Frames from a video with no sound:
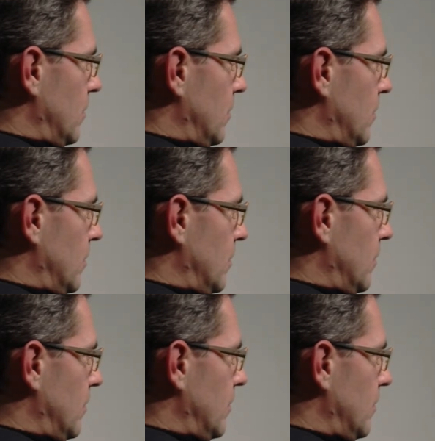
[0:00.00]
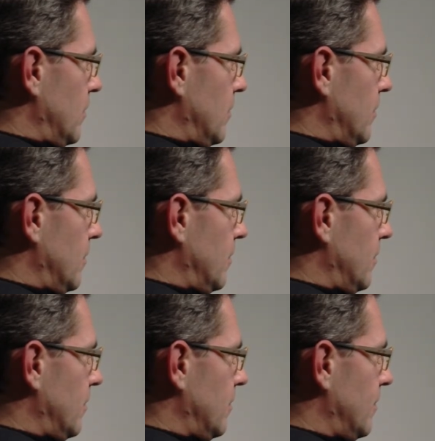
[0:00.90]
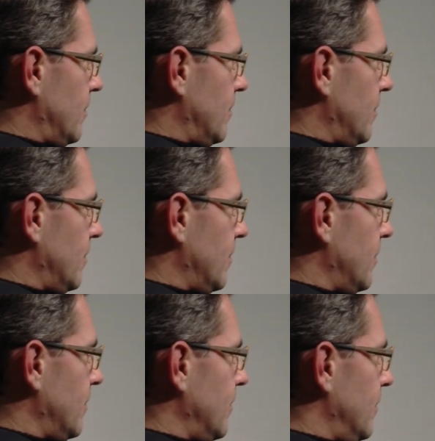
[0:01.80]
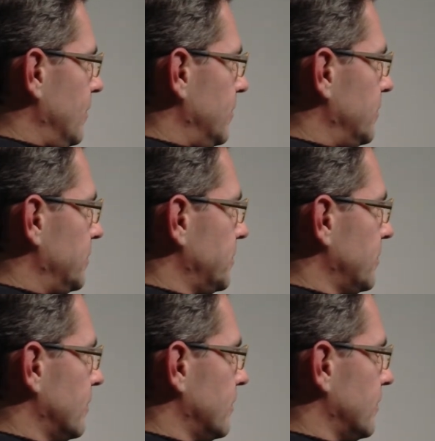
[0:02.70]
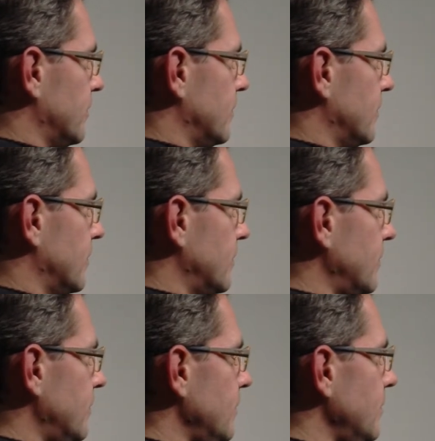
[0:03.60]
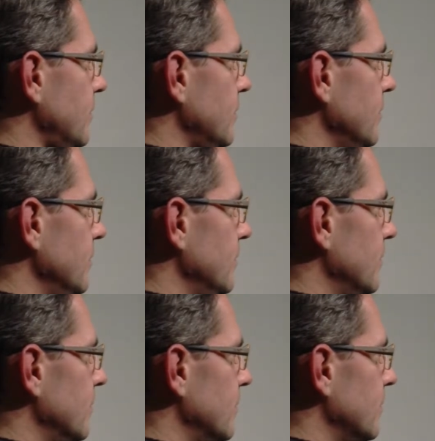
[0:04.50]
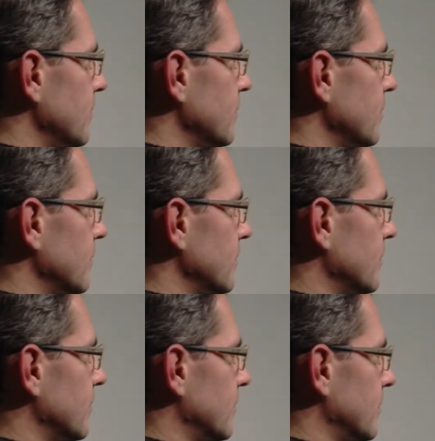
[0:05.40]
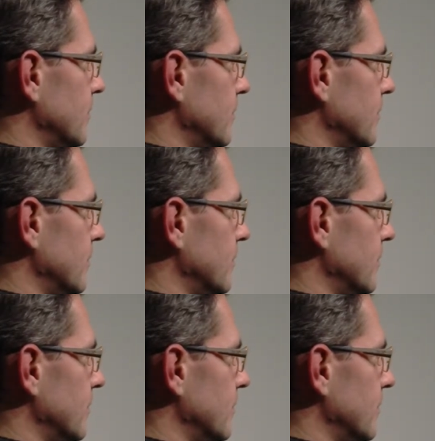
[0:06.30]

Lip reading: (not speaking)